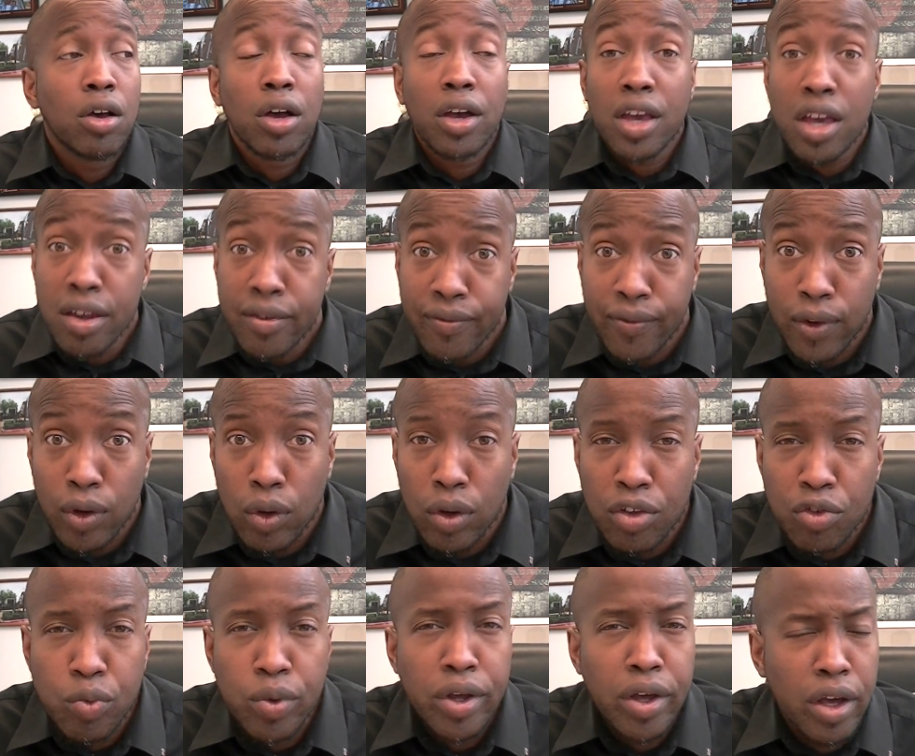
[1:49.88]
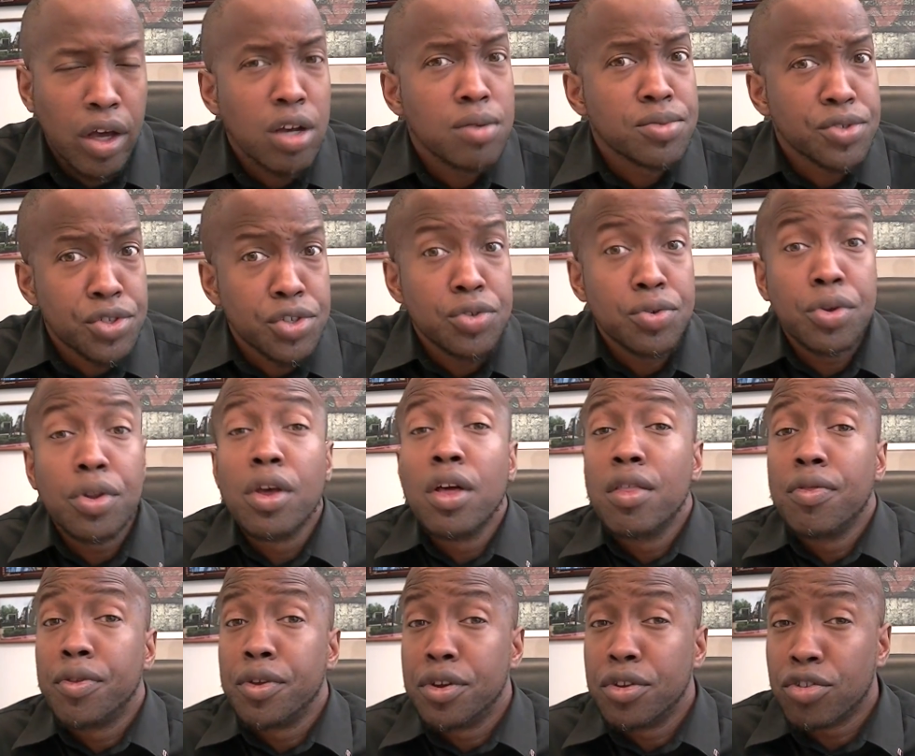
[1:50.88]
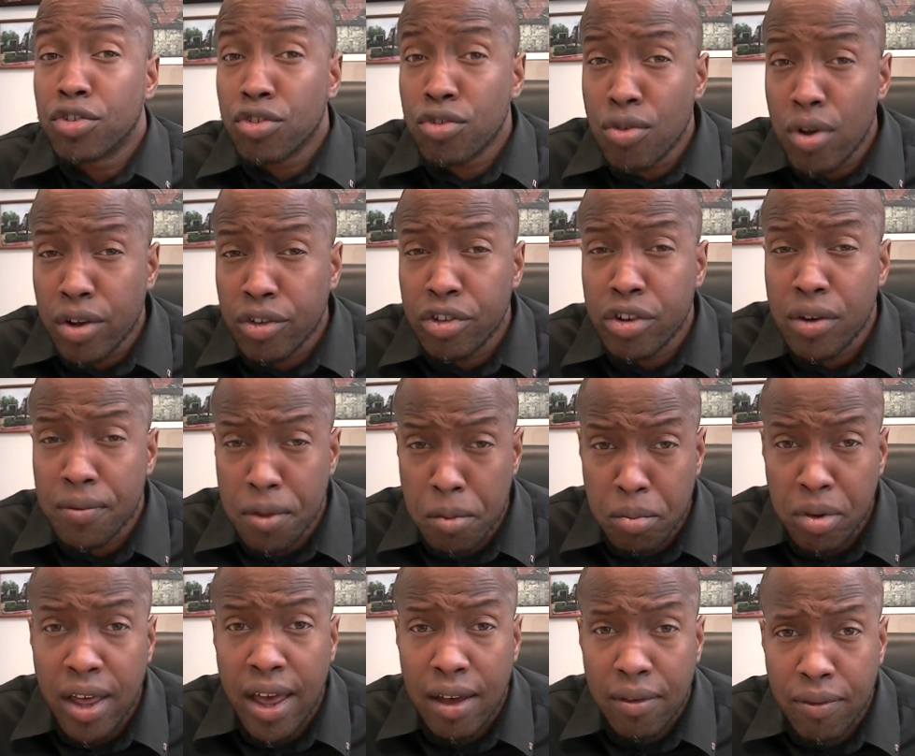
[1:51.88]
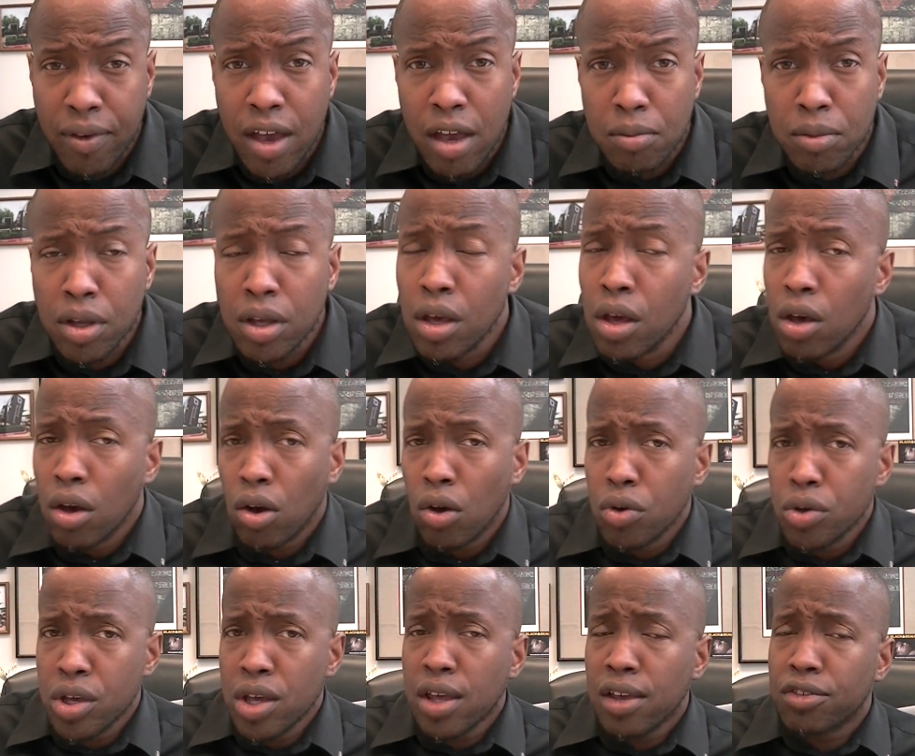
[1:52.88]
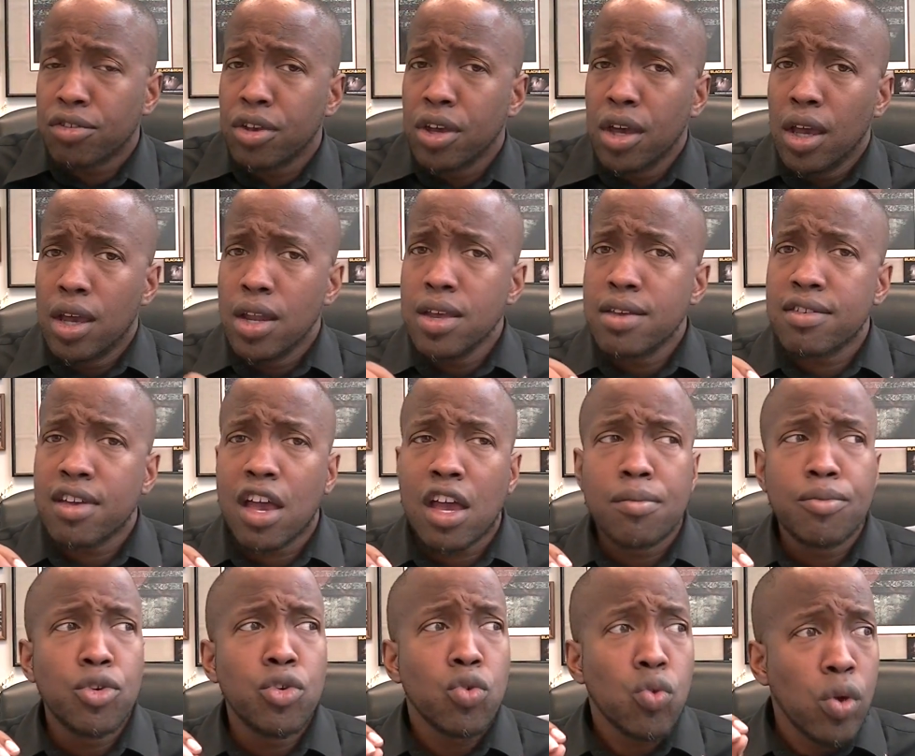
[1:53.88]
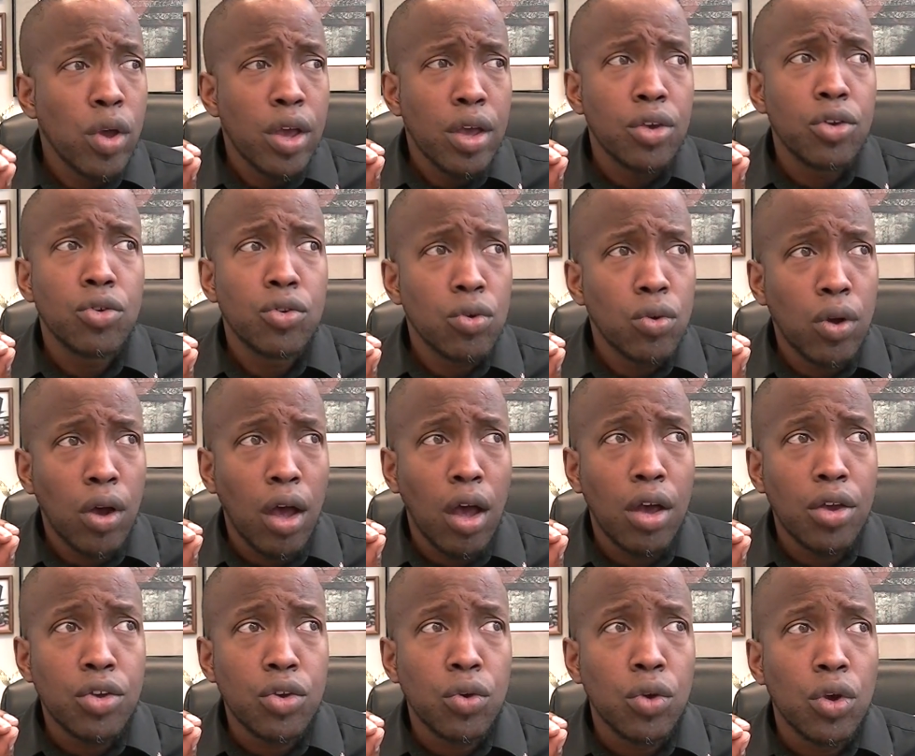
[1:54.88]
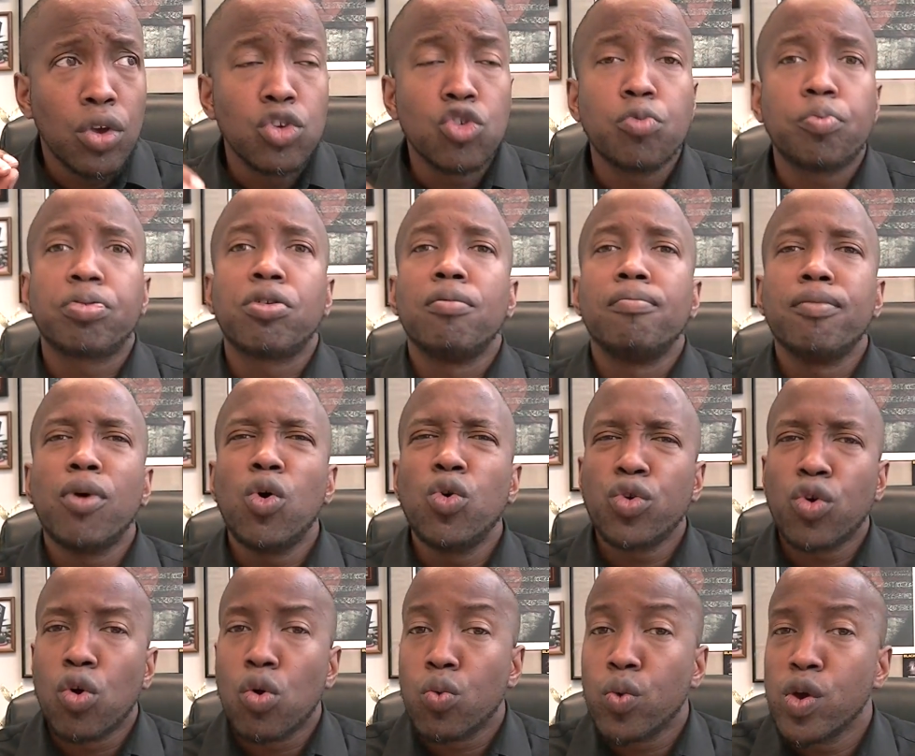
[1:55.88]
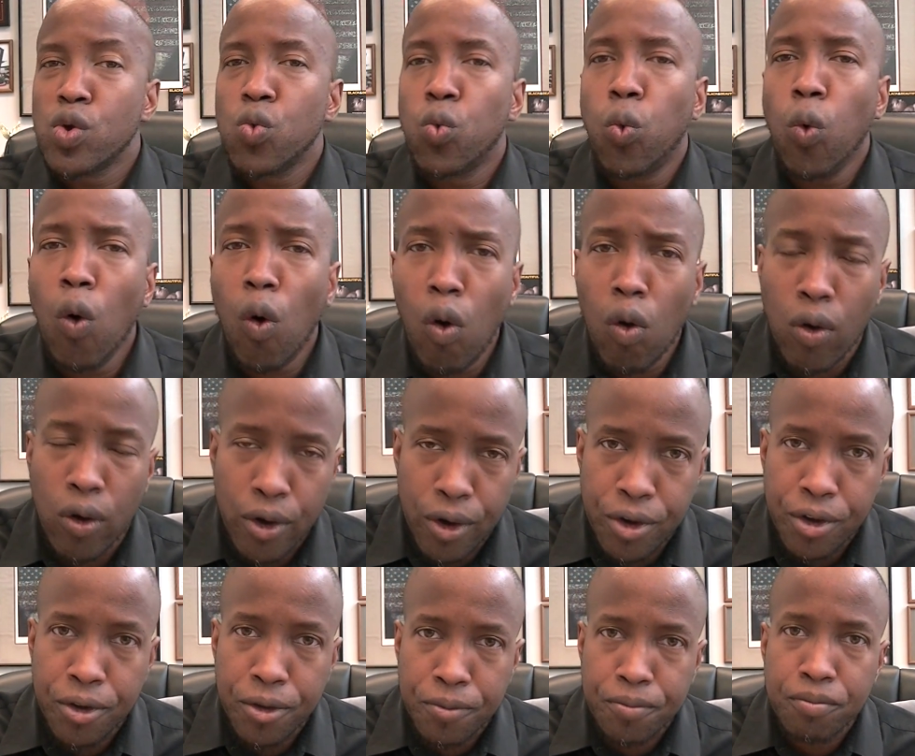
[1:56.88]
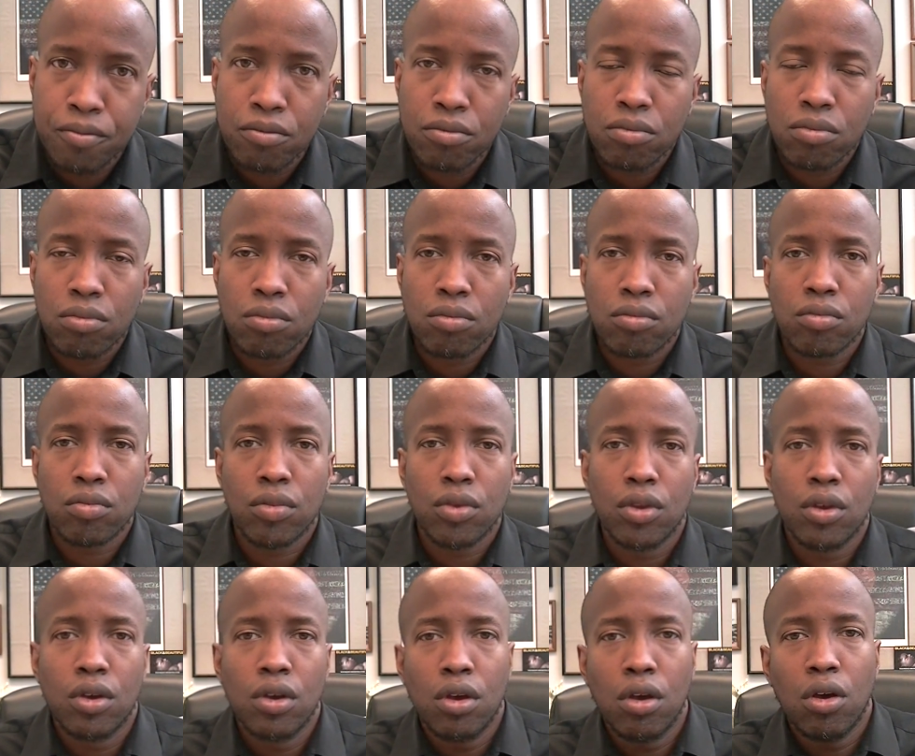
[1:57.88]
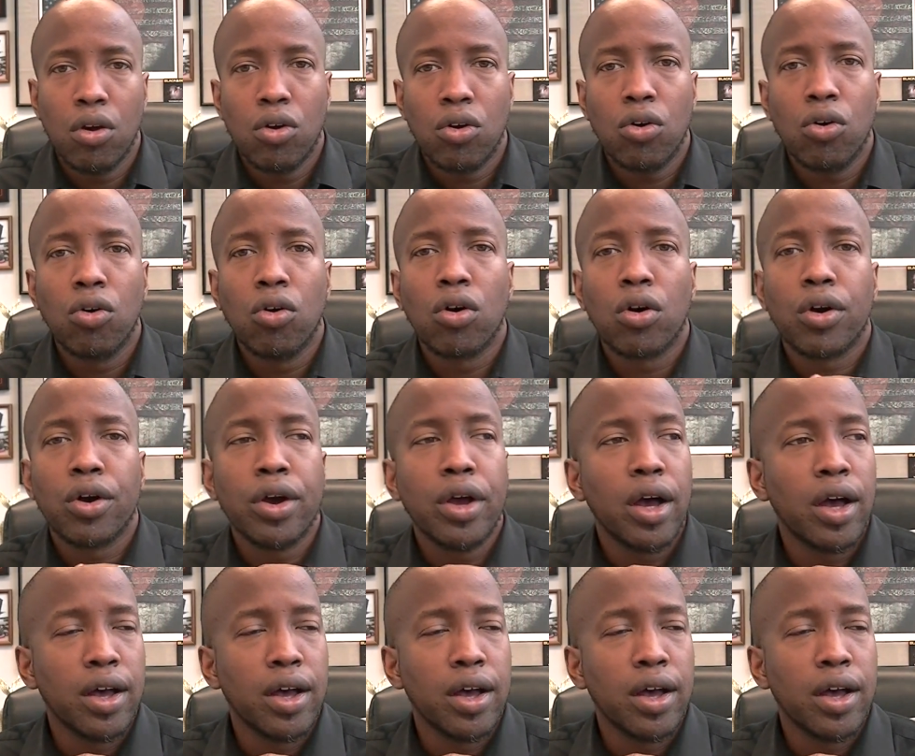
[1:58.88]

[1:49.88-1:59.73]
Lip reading: influence when it comes to the destruction of the black family. Oh yes, anytime you promote or reward or